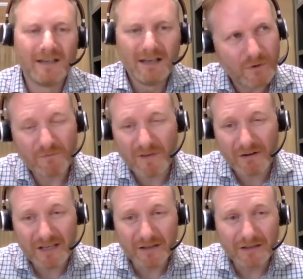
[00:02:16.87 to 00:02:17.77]
We're
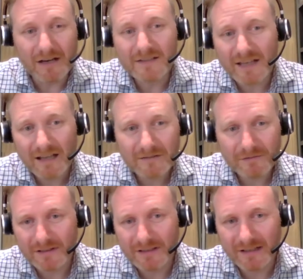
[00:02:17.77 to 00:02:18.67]
very young ourselves. We're
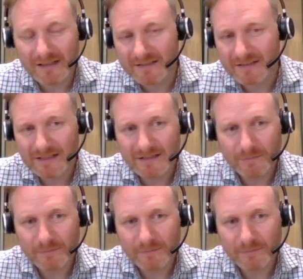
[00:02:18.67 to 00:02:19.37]
nearly like a startup.